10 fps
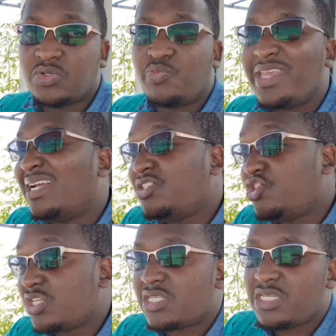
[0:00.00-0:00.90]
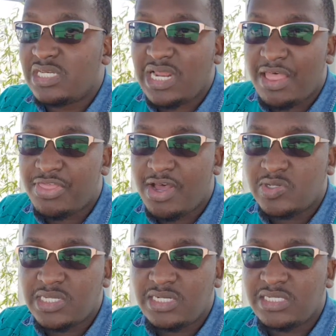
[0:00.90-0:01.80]
We had just hit
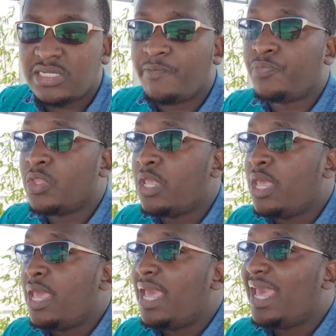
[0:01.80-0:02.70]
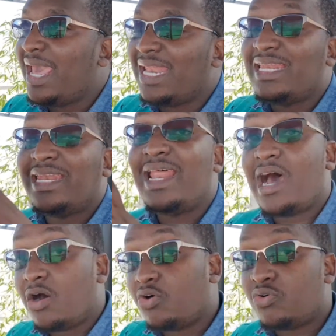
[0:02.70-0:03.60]
1,000, and
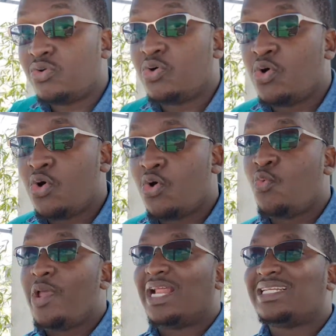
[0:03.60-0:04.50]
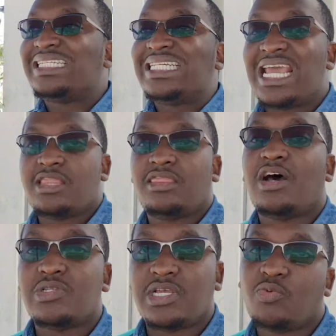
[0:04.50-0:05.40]
now we are at
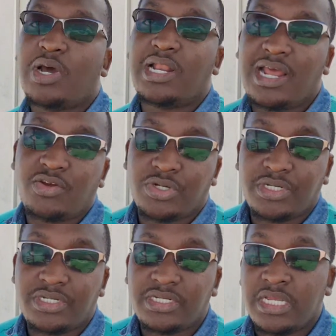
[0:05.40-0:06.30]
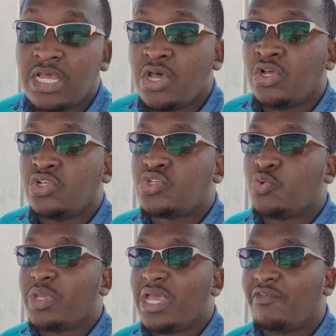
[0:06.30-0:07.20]
10,100. So
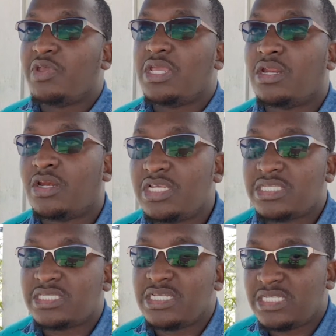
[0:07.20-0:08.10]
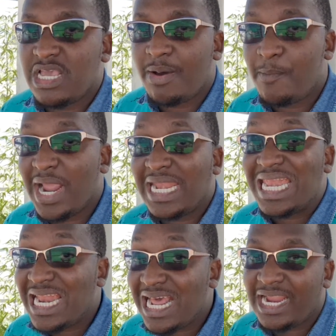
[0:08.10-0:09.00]
we have increased this year by
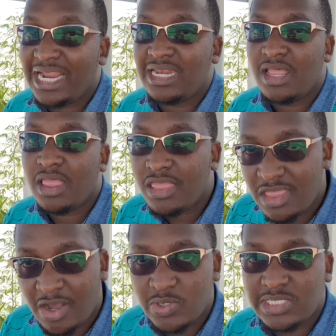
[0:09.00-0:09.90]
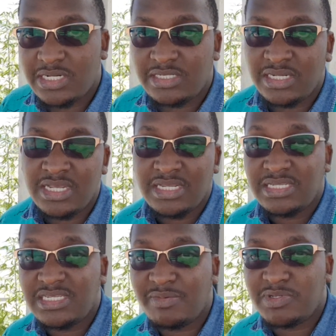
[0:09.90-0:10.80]
9,000
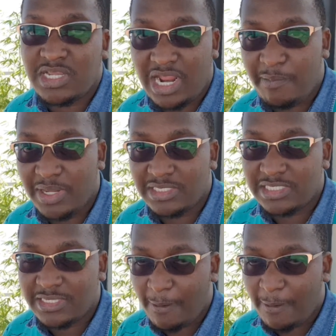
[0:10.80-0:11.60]
subscribers.